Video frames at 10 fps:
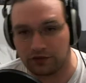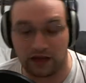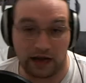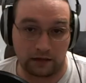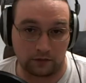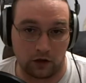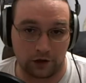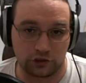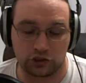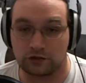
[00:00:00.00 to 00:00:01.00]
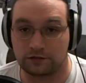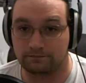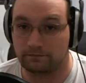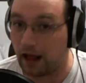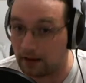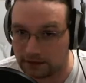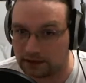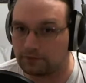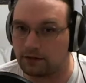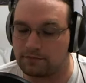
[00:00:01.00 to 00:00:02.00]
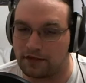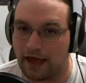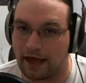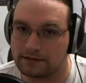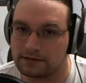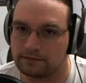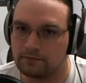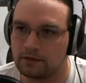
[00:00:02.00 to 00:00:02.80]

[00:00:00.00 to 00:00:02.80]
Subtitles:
than at launch. I'll give them that.